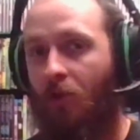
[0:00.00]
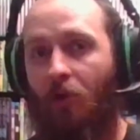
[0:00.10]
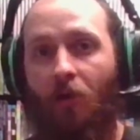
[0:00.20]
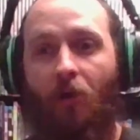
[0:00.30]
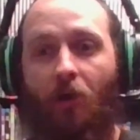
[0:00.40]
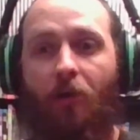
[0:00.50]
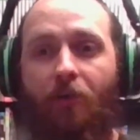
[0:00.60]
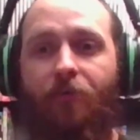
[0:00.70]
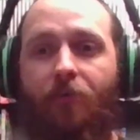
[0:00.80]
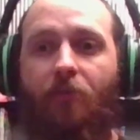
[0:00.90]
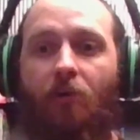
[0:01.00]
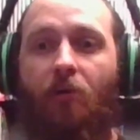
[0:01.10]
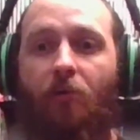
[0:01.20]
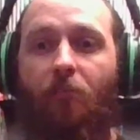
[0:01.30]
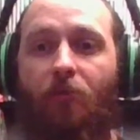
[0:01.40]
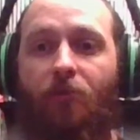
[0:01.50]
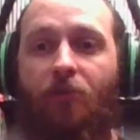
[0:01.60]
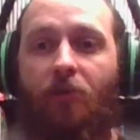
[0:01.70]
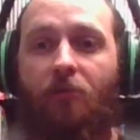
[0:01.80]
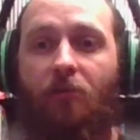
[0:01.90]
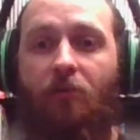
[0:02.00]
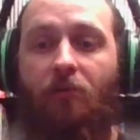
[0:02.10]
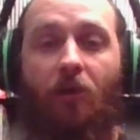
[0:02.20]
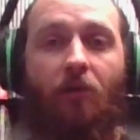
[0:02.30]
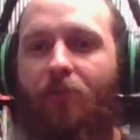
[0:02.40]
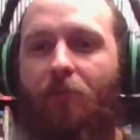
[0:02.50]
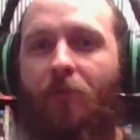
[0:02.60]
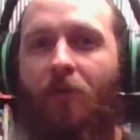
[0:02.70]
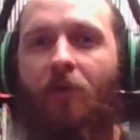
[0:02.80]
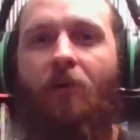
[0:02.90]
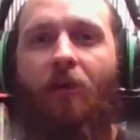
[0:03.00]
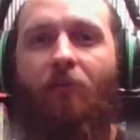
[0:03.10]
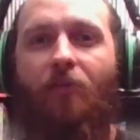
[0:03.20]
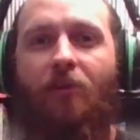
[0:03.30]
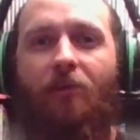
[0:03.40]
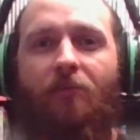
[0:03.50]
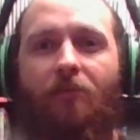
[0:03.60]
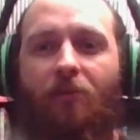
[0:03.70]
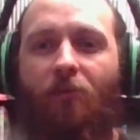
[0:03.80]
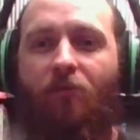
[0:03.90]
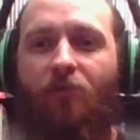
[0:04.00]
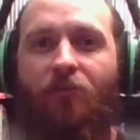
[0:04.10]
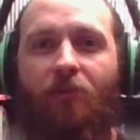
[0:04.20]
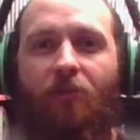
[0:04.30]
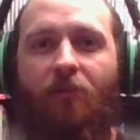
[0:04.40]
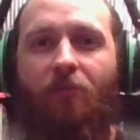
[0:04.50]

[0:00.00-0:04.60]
alright guys, appreciate the time. Have a good day, and hopefully see you again.